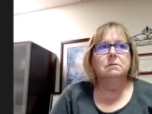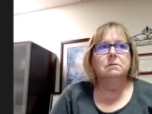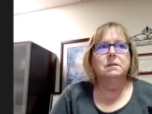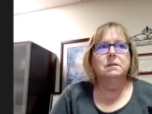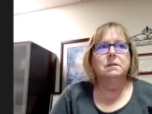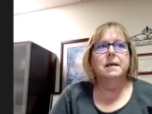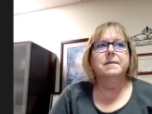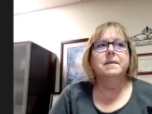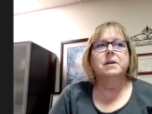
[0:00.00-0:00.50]

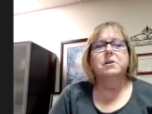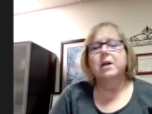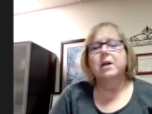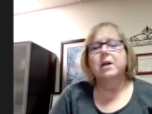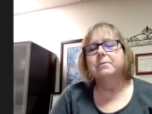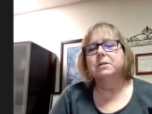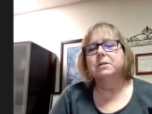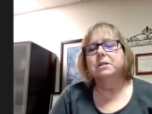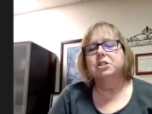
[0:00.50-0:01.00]
That they're
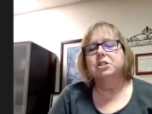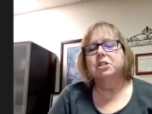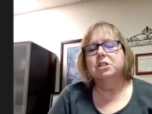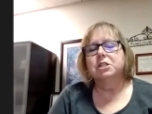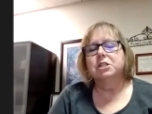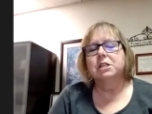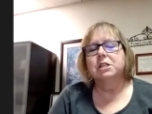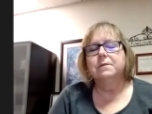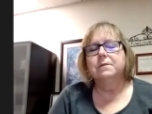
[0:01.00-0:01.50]
able to
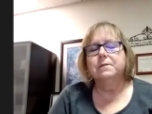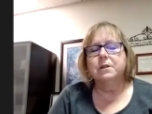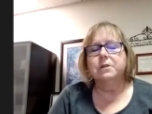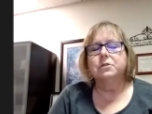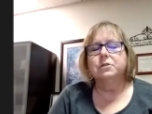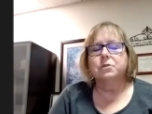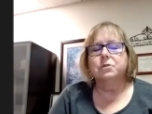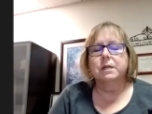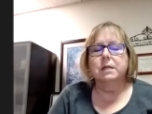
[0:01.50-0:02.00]
achieve their
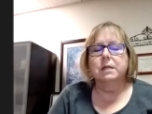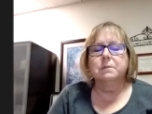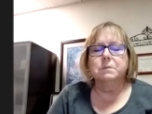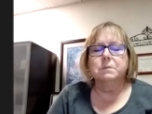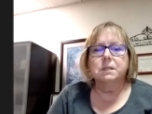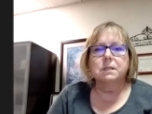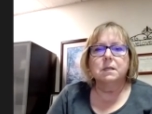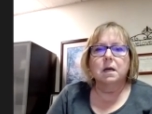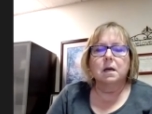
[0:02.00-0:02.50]

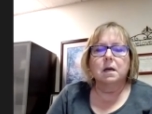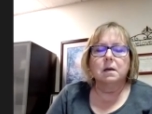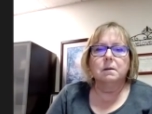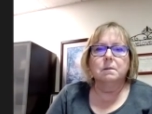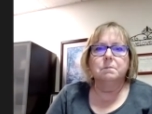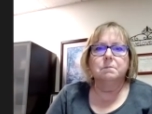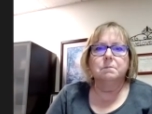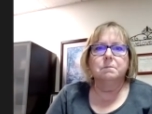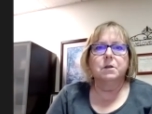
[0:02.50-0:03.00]
dreams,
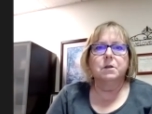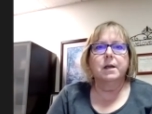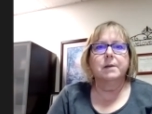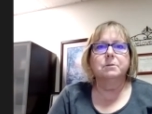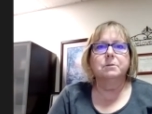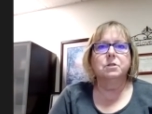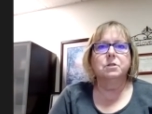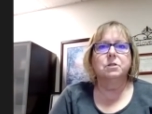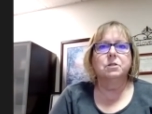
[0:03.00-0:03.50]
um, they're able
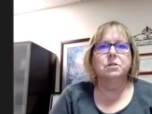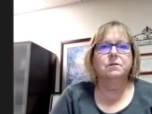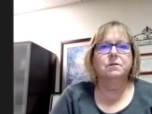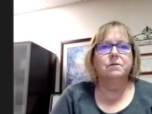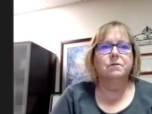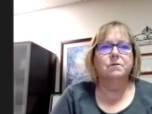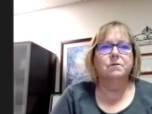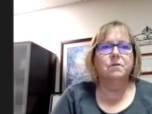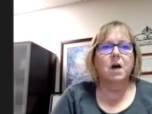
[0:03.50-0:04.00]
to
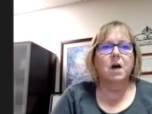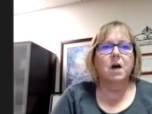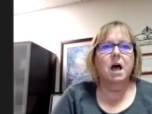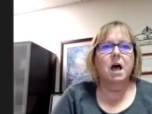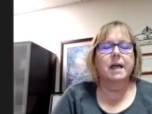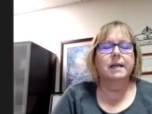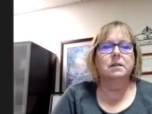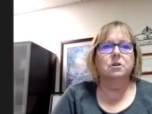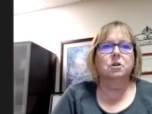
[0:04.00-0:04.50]

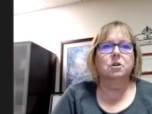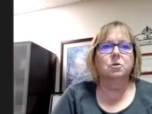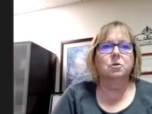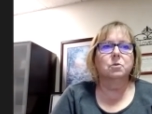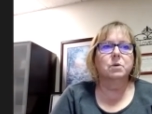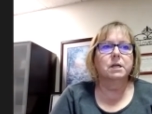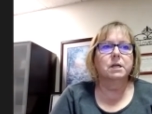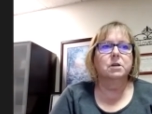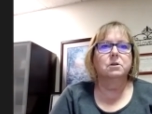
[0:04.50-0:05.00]
find a
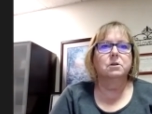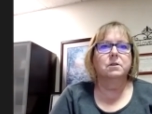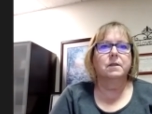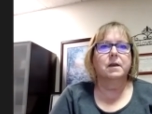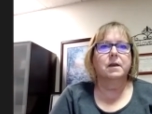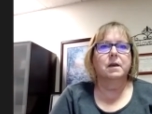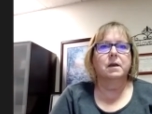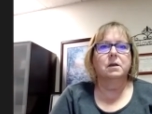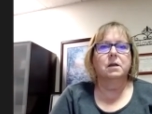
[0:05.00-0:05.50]
career
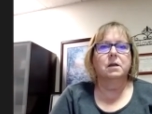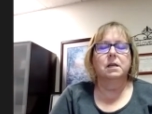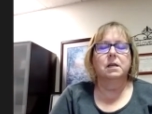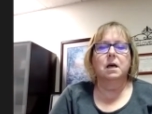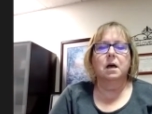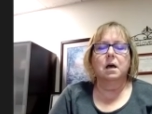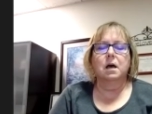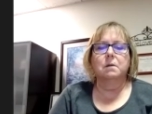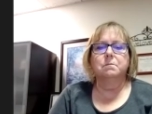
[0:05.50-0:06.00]
that
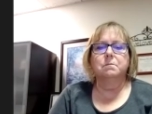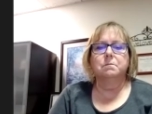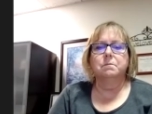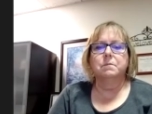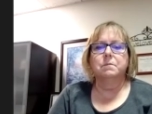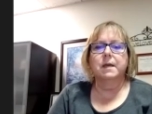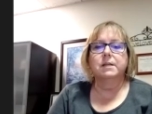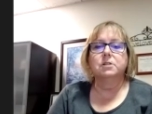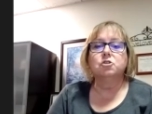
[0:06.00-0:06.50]
um,
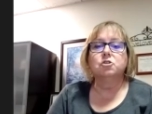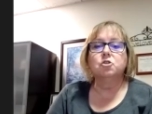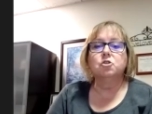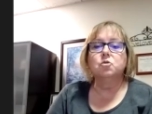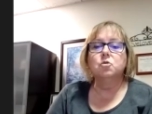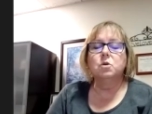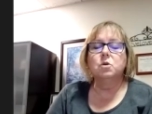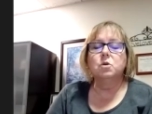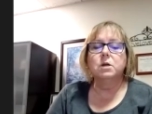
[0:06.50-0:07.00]
they
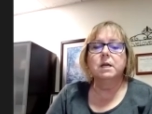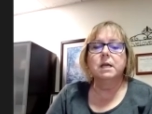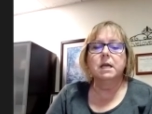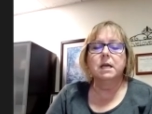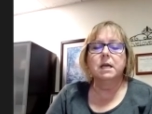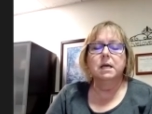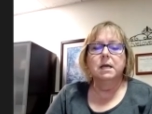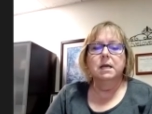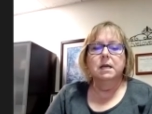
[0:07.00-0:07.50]
enjoy,
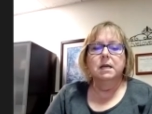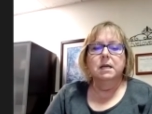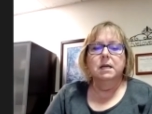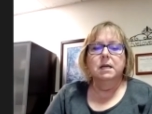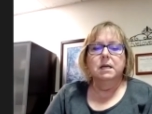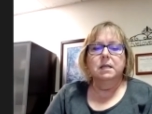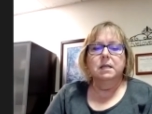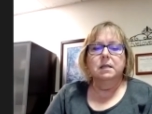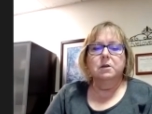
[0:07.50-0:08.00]

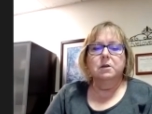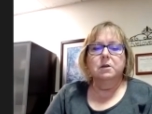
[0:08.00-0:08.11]
they're